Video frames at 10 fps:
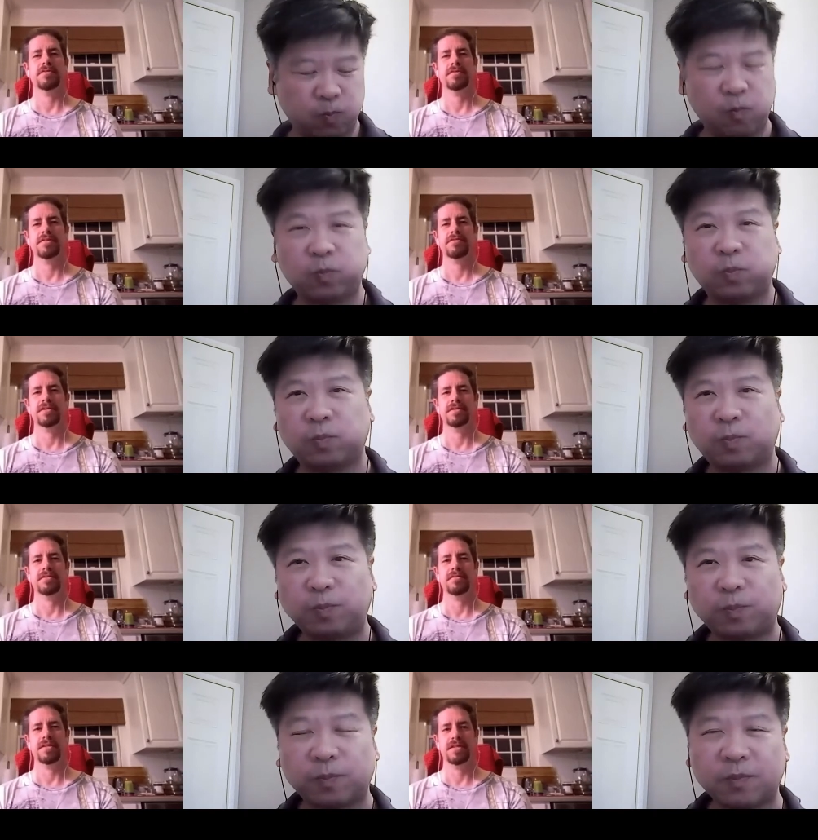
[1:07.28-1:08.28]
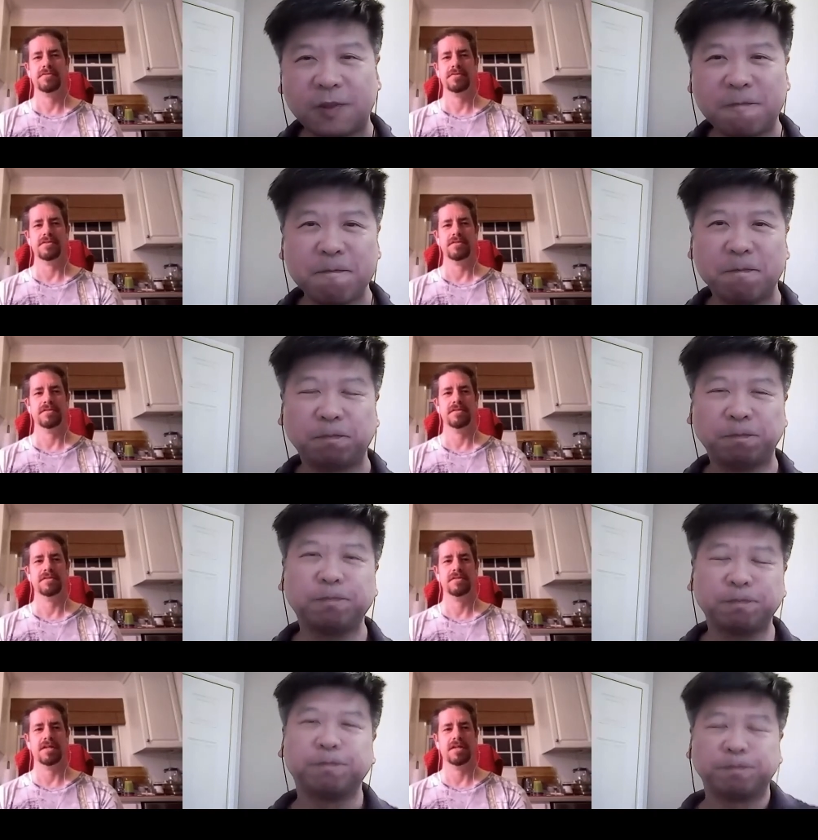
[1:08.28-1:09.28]
Speaker 1: Death Race 2000
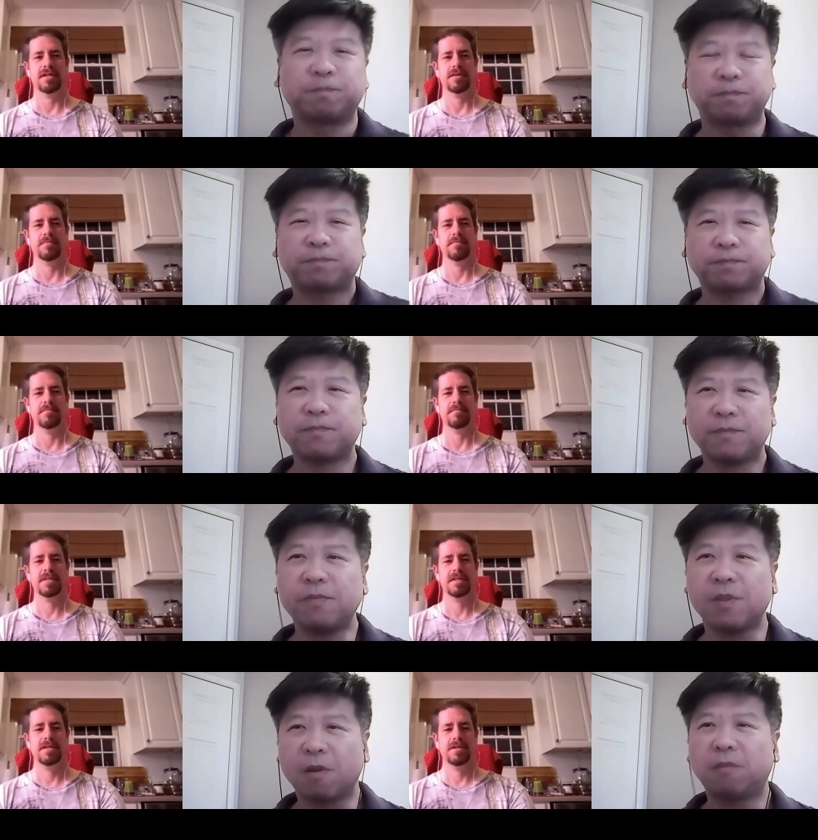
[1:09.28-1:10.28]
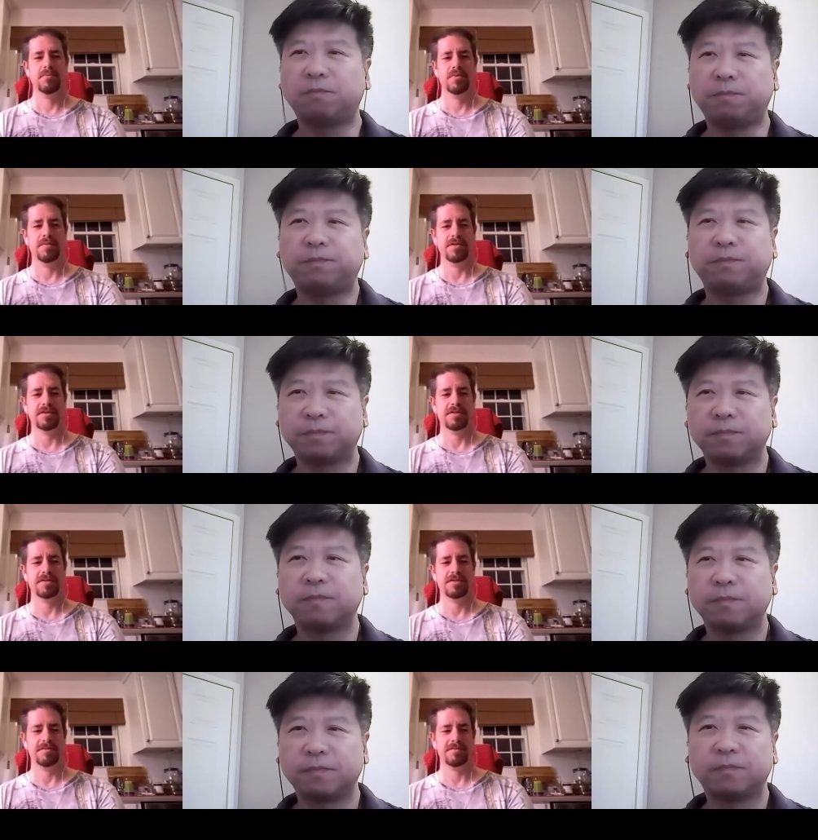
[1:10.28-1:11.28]
um, pretty
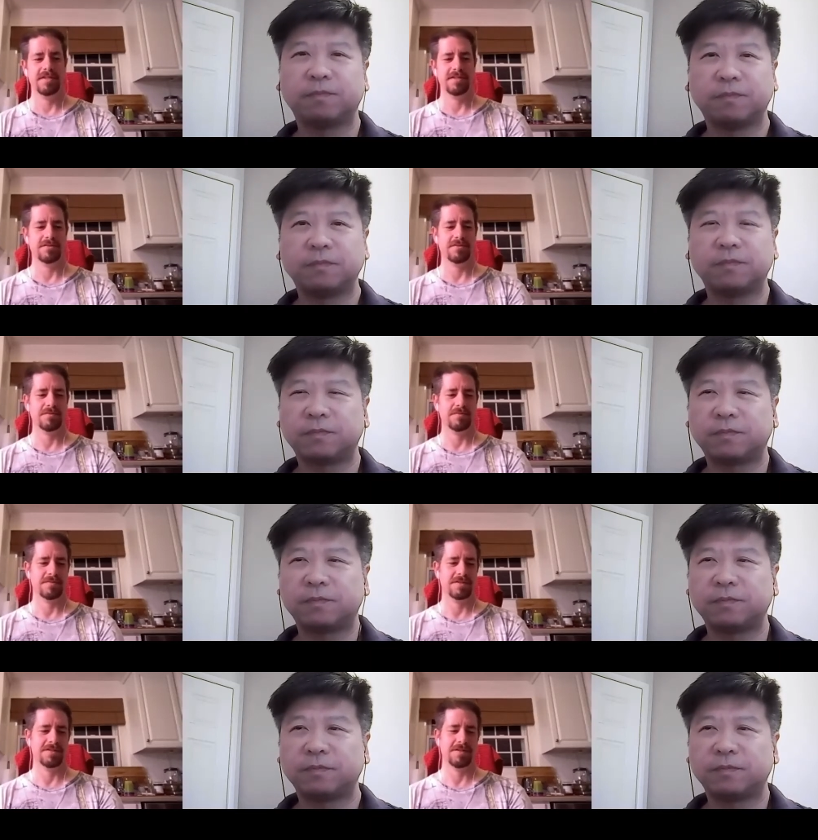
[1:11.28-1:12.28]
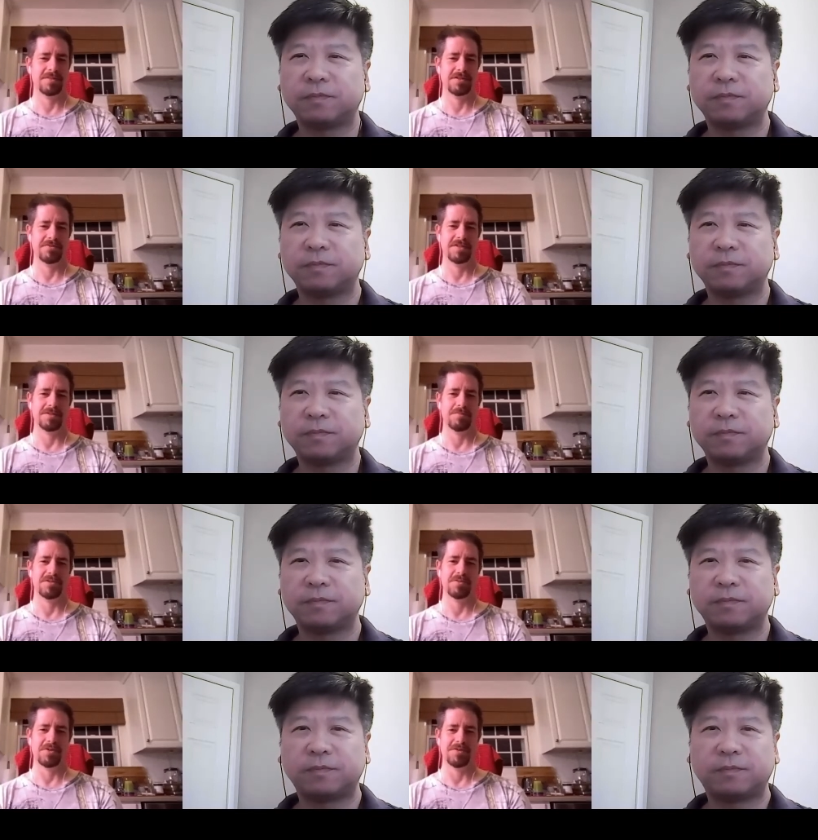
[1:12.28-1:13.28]
much is to some degree the
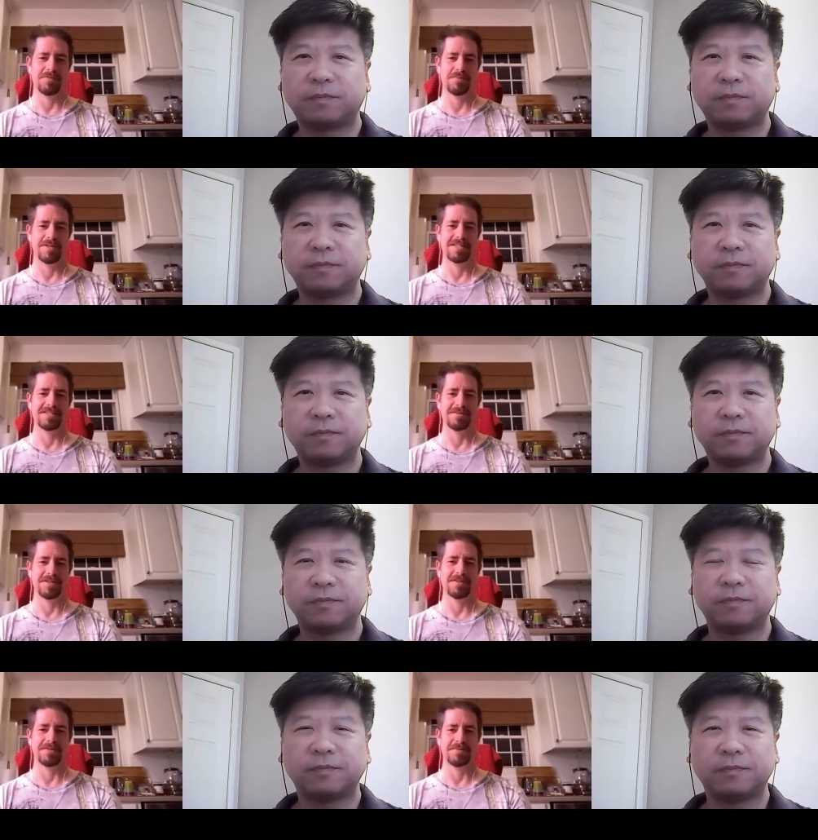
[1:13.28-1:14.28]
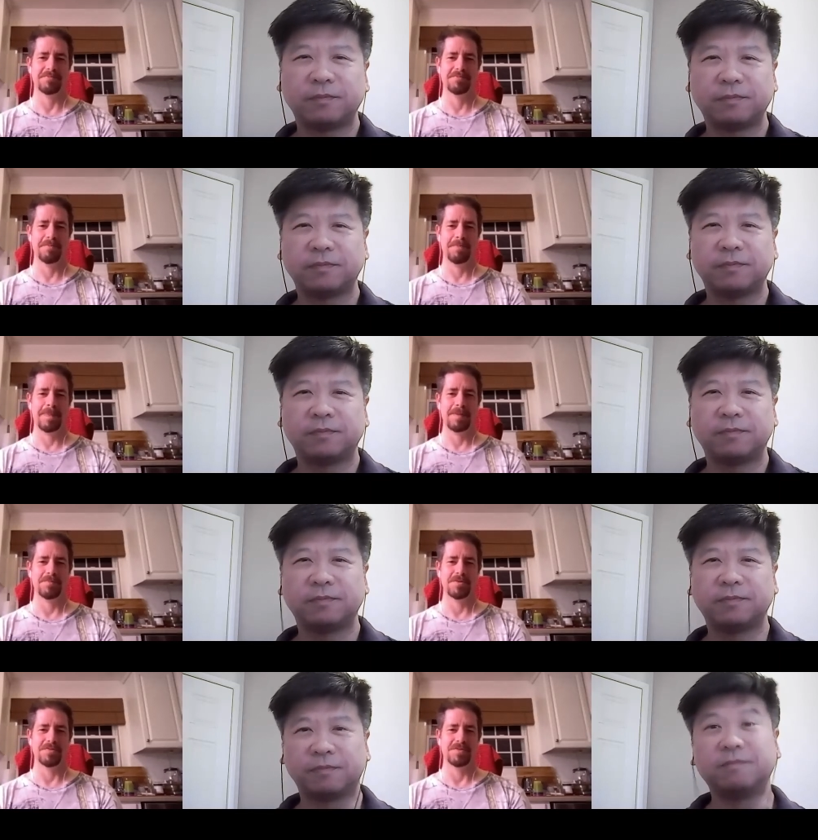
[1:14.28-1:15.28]
blueprint for plenty of other
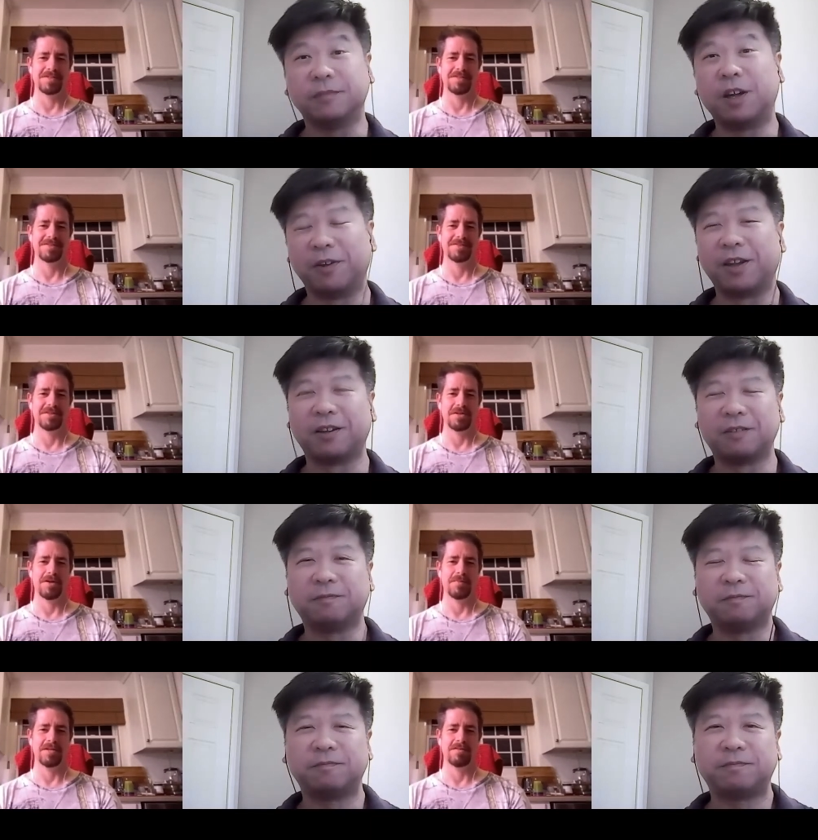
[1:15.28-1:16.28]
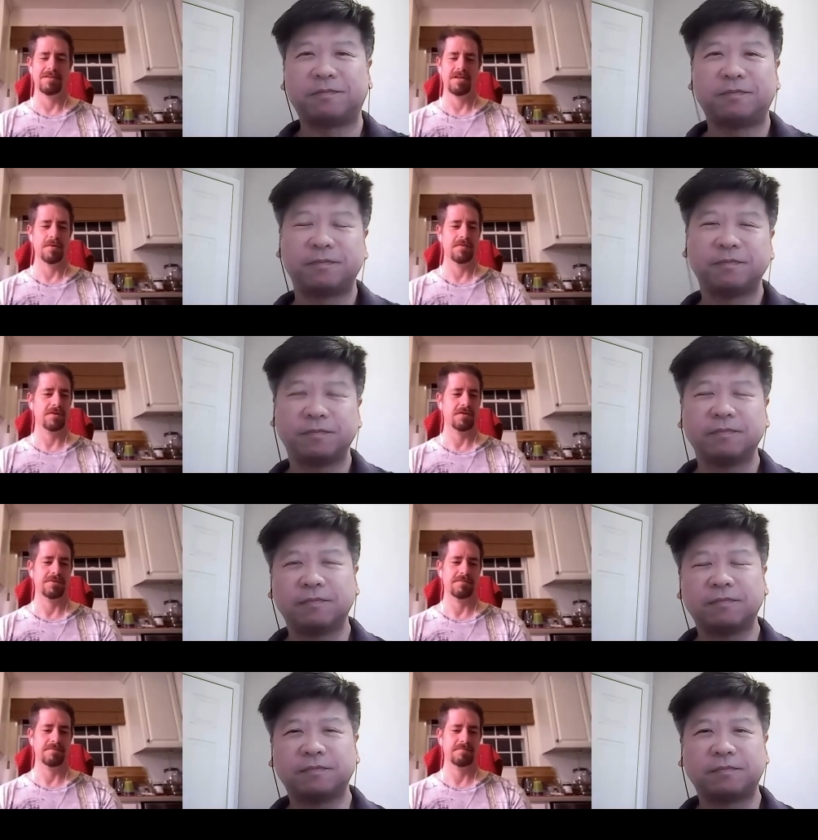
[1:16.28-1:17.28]
movies. Oh yeah. You know, I mean, you know, we've got
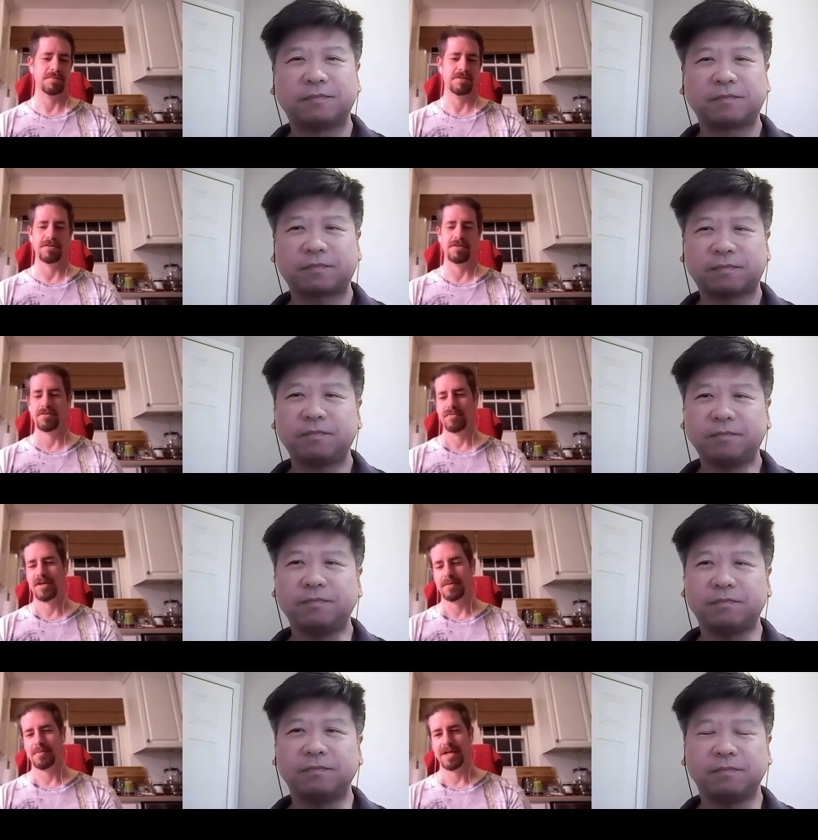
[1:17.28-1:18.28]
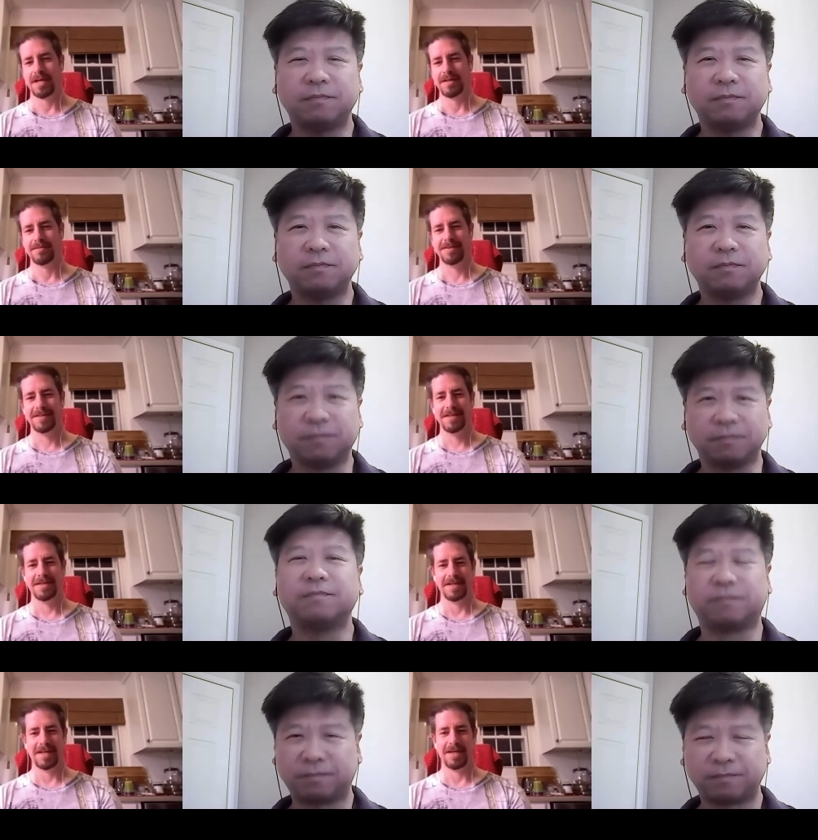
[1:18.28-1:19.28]
you've got The Running Man
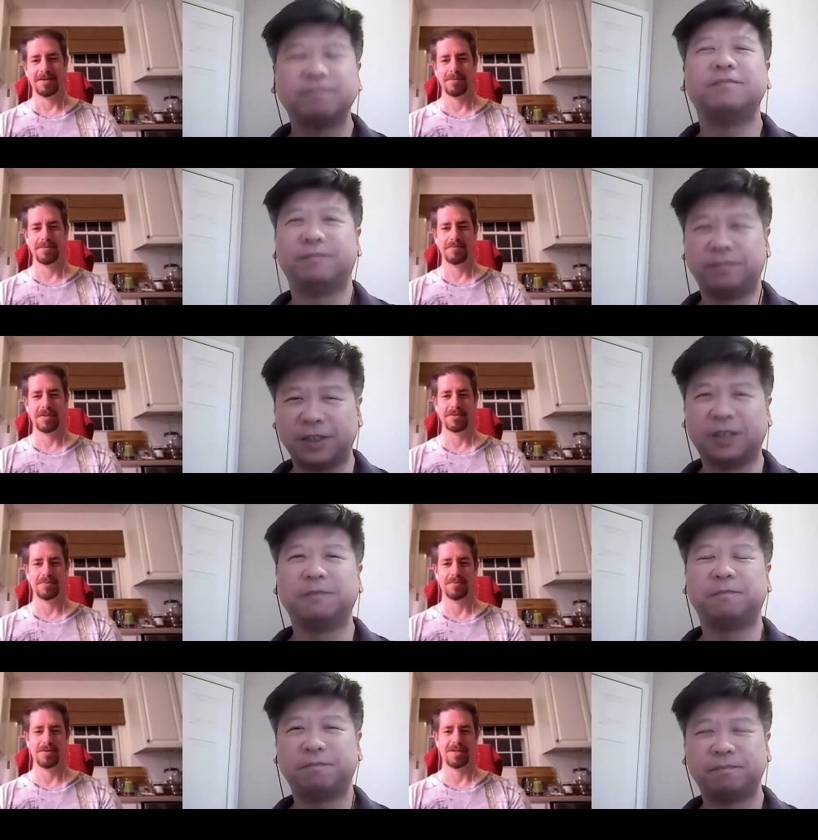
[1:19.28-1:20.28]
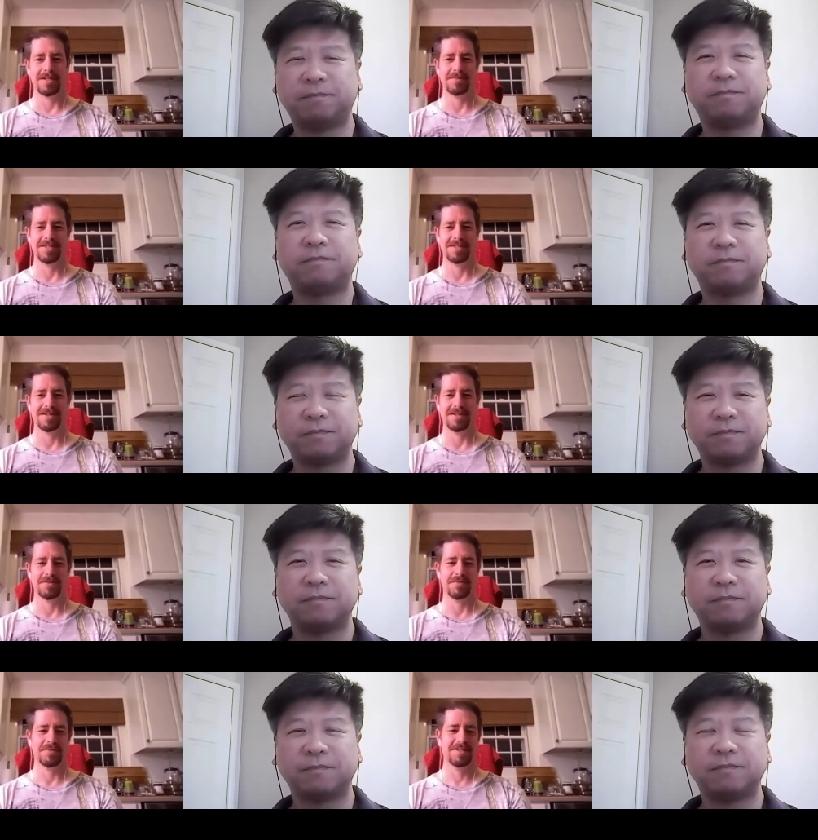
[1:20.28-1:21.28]
again, post-apocalyptic yeah. kind of